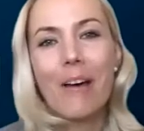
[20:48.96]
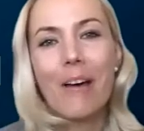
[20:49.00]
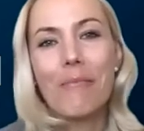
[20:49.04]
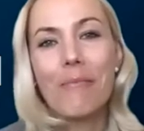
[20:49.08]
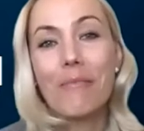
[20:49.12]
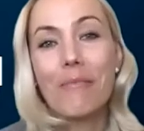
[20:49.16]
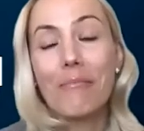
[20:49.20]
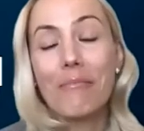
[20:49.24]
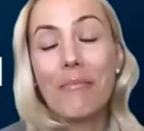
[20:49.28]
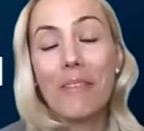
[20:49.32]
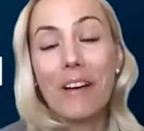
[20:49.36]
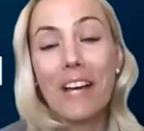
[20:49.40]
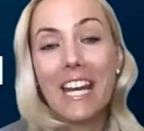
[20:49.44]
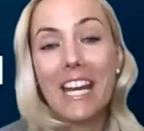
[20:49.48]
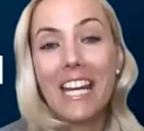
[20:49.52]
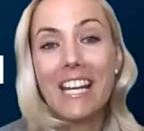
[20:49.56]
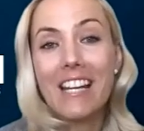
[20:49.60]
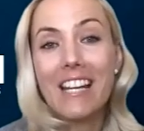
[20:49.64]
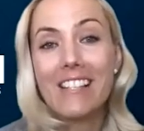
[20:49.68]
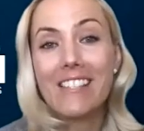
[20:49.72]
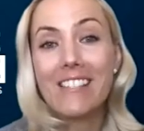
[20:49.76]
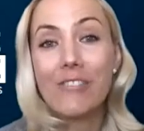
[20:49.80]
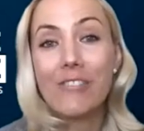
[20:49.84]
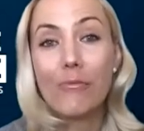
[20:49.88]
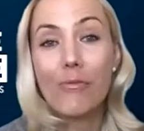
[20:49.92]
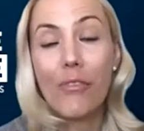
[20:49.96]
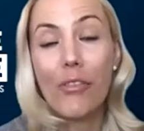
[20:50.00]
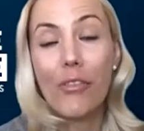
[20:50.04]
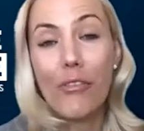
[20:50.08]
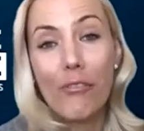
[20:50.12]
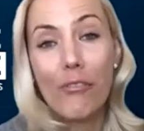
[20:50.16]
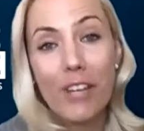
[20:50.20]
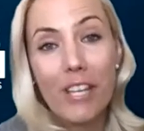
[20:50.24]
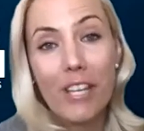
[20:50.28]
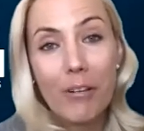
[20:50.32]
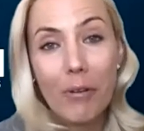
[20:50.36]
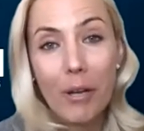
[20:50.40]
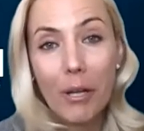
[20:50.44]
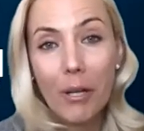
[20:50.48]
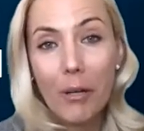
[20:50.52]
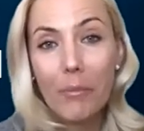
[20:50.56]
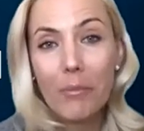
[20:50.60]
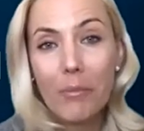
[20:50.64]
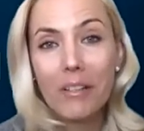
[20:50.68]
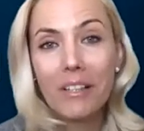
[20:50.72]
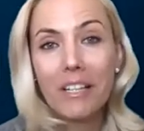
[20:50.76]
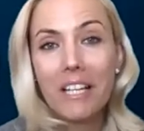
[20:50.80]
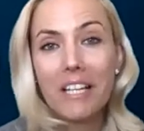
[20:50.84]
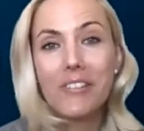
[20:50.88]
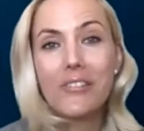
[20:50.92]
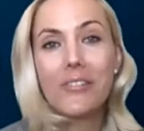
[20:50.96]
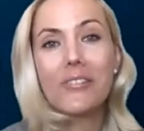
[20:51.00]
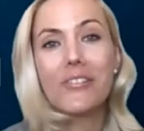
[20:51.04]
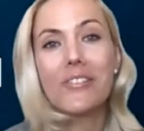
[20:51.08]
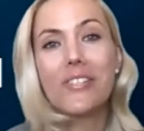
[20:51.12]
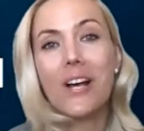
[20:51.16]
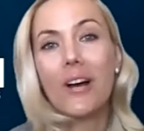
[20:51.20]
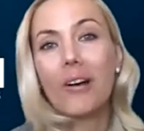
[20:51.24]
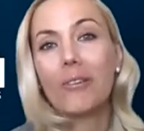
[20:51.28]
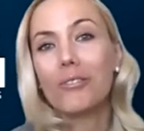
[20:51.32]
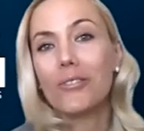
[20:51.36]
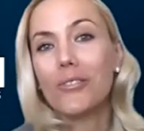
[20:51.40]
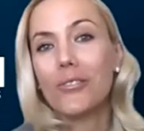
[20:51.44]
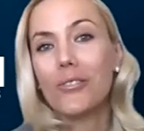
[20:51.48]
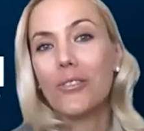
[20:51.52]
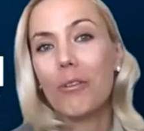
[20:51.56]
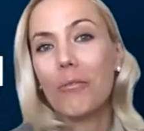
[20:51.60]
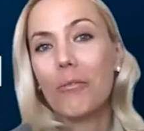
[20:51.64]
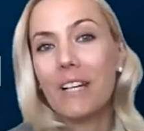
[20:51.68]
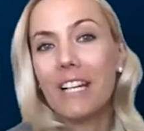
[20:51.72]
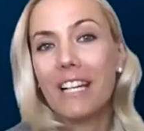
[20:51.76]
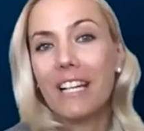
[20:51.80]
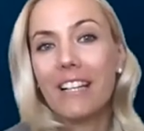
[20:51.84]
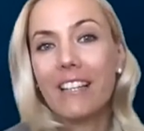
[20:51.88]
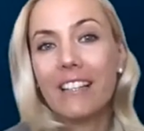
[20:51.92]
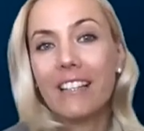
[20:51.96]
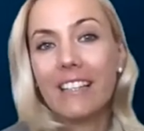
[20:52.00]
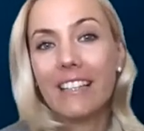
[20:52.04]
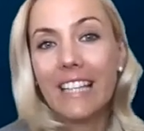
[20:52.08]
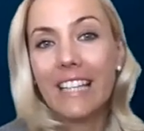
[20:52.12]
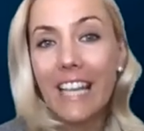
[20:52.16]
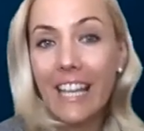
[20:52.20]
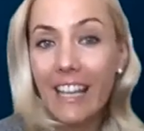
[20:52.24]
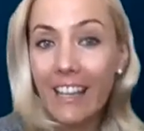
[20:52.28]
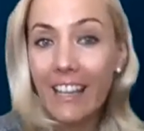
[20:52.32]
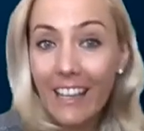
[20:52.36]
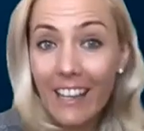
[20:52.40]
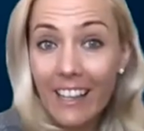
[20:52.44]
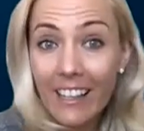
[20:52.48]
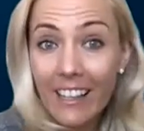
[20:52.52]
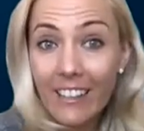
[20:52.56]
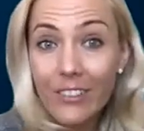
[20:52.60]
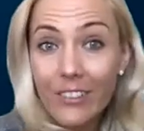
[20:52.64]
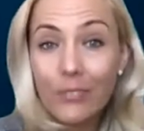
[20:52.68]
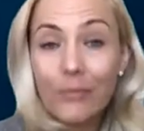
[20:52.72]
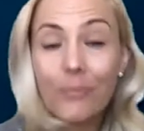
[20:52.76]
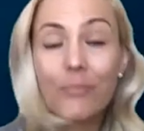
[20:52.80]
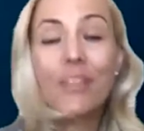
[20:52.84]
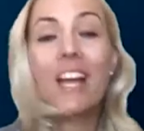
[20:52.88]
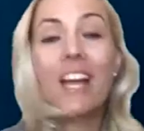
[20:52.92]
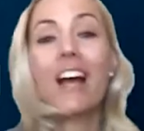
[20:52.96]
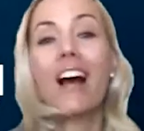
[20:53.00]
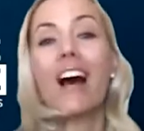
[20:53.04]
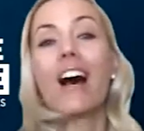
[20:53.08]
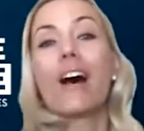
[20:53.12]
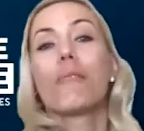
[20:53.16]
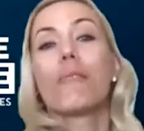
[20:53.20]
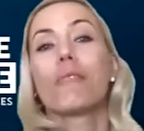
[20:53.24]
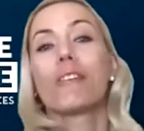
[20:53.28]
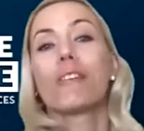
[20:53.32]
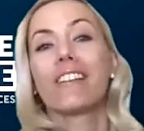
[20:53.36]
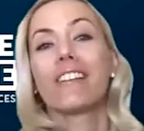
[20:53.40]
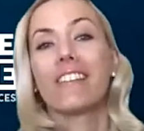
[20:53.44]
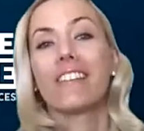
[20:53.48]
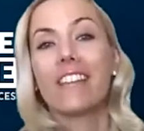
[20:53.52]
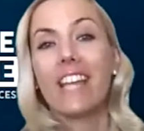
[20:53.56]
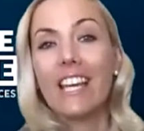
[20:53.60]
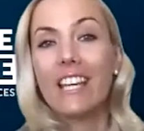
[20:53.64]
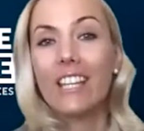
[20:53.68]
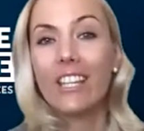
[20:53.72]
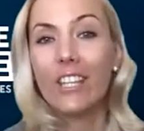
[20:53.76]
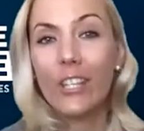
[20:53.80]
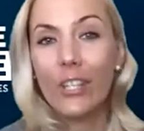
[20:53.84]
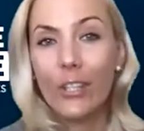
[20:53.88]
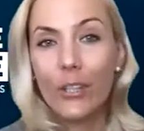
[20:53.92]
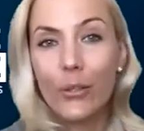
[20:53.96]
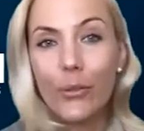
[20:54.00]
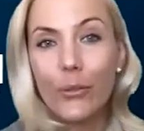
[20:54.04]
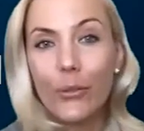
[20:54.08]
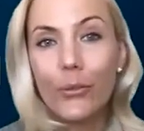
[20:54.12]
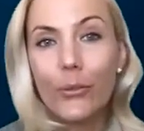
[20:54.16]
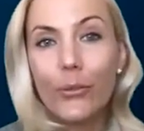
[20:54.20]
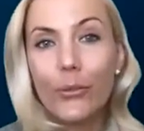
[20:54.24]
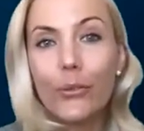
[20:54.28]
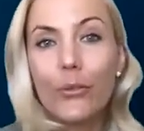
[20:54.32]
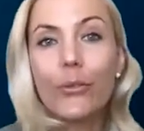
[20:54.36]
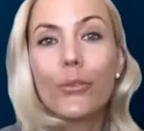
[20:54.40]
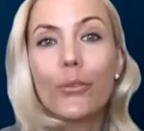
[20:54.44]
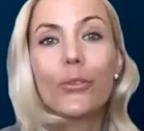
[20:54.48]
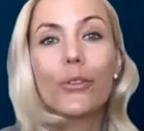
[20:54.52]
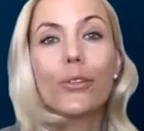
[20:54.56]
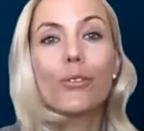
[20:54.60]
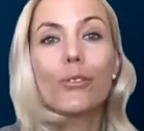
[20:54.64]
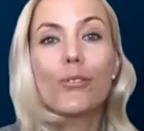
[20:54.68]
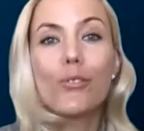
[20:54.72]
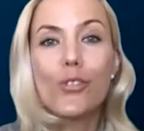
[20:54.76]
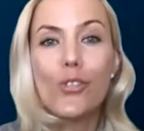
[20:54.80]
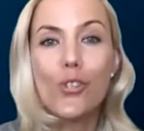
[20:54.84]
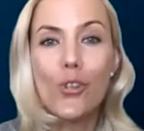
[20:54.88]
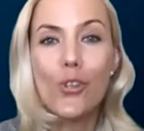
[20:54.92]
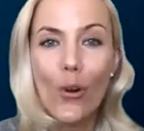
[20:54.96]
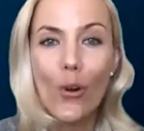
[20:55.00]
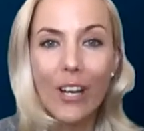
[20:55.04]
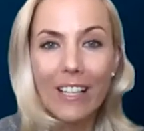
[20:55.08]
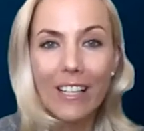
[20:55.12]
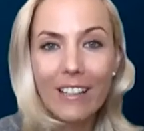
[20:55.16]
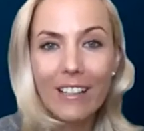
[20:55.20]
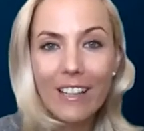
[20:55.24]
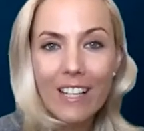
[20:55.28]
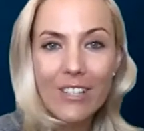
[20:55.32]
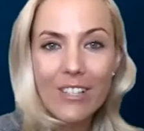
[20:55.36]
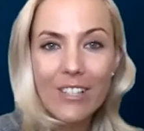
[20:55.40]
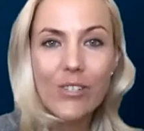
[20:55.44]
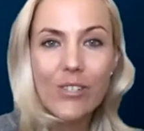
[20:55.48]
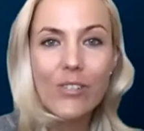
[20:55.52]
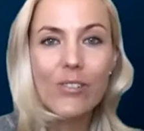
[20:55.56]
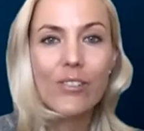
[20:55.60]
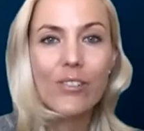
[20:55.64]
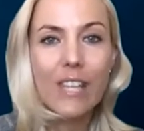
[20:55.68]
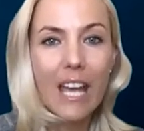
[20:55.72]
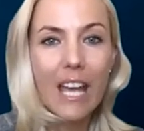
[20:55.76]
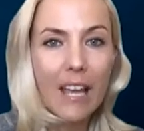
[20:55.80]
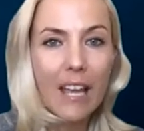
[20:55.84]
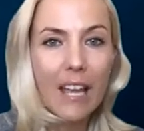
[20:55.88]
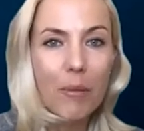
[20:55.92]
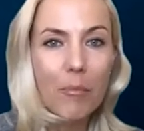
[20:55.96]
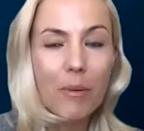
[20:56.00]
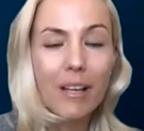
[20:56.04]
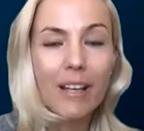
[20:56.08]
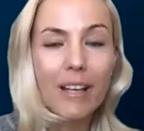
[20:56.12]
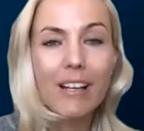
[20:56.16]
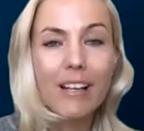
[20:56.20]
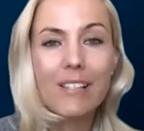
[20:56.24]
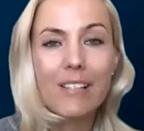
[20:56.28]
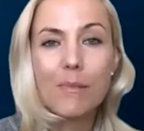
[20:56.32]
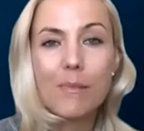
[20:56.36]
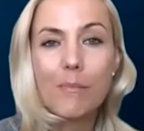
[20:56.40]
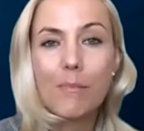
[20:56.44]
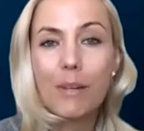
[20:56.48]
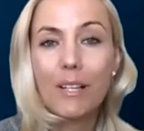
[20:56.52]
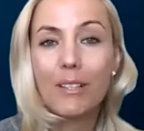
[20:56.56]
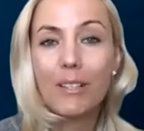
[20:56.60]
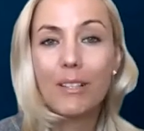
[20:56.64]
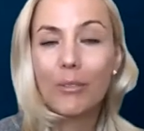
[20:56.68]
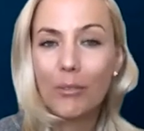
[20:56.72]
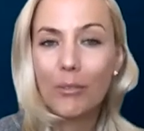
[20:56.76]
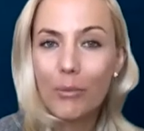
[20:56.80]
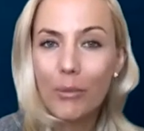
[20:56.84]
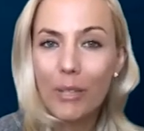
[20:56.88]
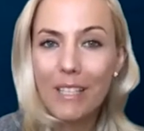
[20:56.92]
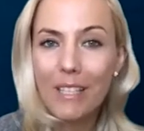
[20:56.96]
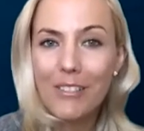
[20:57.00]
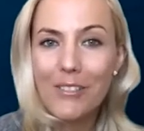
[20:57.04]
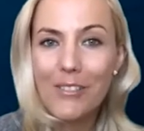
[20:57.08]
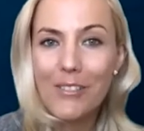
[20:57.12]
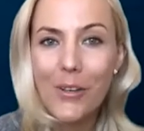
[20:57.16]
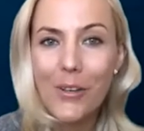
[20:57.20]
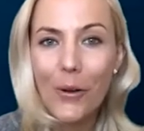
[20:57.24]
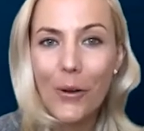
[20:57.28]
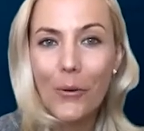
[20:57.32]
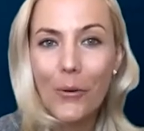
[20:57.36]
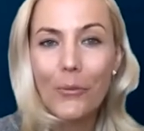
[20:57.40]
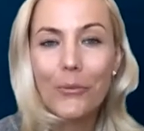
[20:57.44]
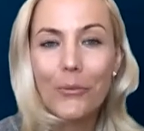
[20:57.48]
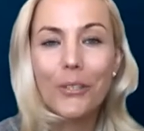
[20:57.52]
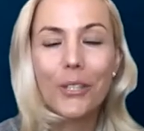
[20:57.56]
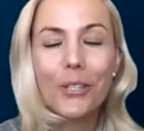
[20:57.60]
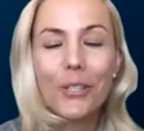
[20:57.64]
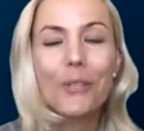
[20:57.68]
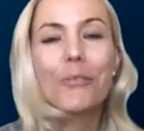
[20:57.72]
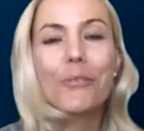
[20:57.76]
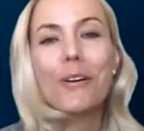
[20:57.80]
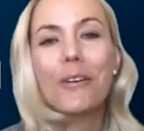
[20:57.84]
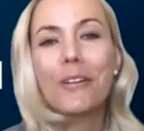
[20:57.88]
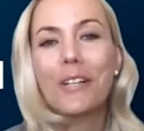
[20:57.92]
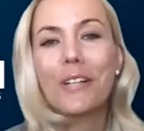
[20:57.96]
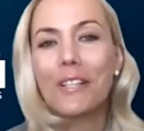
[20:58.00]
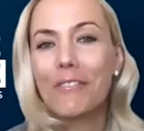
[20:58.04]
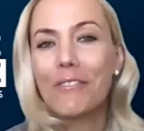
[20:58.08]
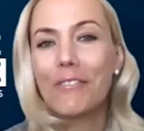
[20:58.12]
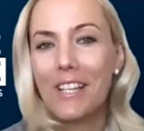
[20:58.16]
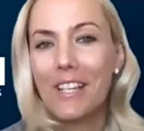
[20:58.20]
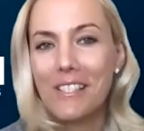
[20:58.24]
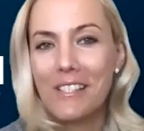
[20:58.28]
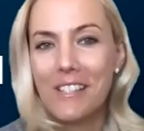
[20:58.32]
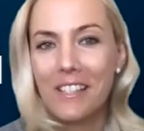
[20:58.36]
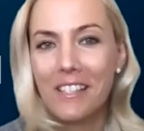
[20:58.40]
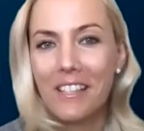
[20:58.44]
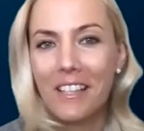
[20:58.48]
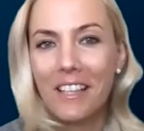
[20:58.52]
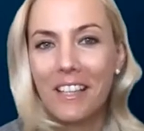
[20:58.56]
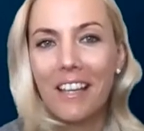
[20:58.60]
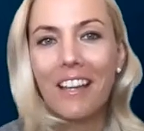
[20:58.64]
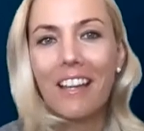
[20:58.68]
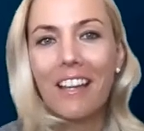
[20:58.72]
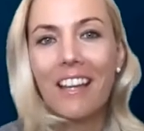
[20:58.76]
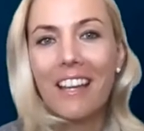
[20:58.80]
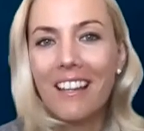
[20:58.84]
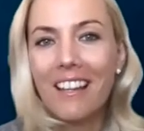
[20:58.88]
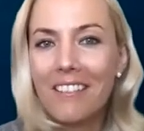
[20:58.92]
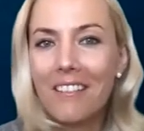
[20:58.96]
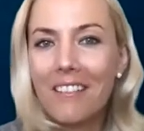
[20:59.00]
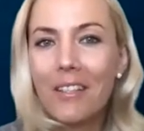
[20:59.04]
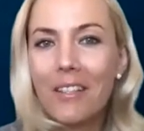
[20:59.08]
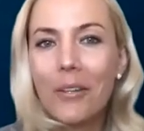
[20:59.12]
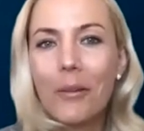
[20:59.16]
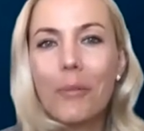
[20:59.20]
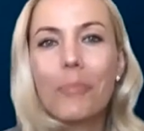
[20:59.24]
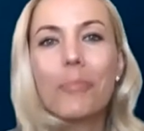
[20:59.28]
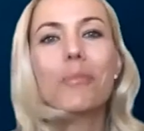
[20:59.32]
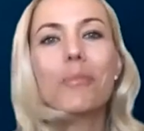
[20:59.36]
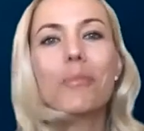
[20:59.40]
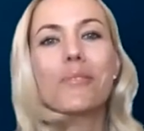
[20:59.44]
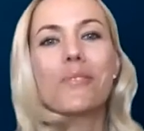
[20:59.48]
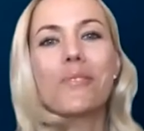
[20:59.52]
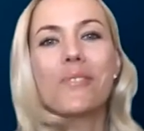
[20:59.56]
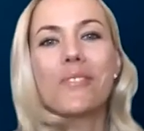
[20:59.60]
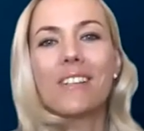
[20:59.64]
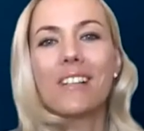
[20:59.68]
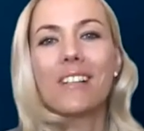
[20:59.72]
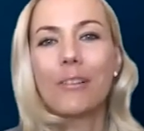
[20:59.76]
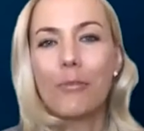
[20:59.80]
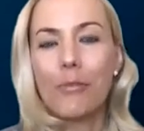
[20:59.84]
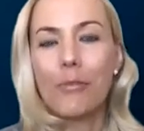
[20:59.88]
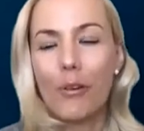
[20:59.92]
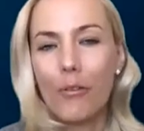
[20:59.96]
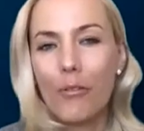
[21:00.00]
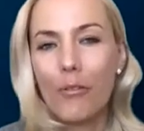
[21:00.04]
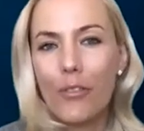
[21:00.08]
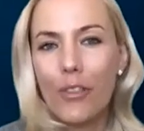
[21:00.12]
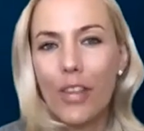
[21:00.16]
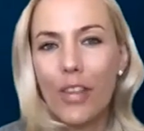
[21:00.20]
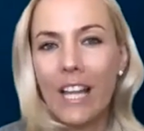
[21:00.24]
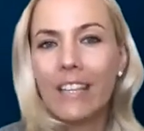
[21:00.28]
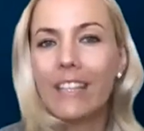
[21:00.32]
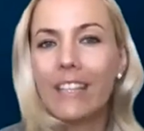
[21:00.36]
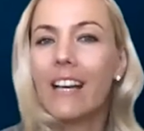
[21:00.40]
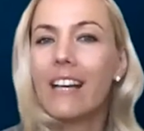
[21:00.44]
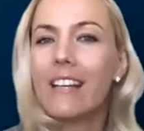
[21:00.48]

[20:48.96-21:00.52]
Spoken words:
Marina's 3 recommendations how to dominate the decade, I want to thank you who you joined us today, because by doing so you are investing in your personal growth. And I